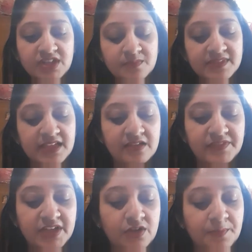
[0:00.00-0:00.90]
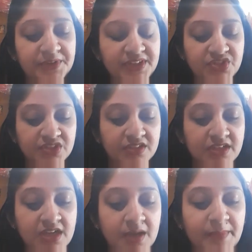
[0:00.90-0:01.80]
himself in an operation.
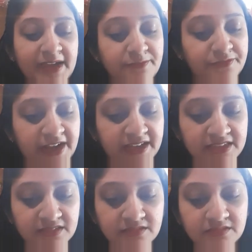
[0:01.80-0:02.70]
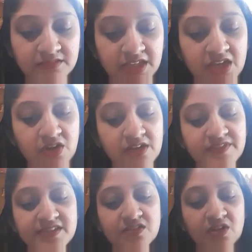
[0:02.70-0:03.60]
My friend, he
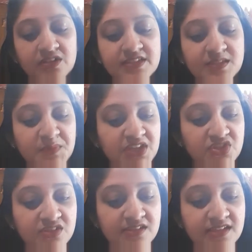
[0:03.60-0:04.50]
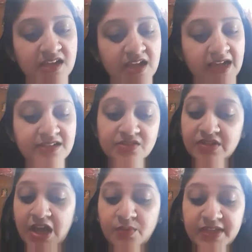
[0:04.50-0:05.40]
always called his patients, and so
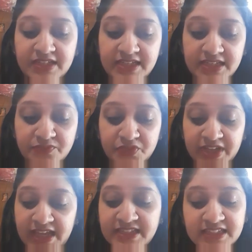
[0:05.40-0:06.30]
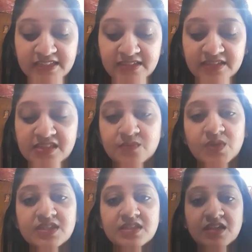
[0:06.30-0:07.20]
now he did, forgetting that this
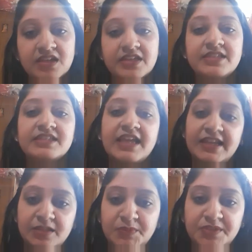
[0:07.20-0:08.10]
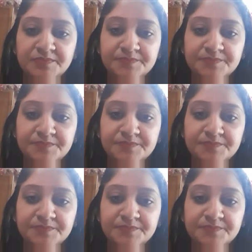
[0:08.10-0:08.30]
was his enemy.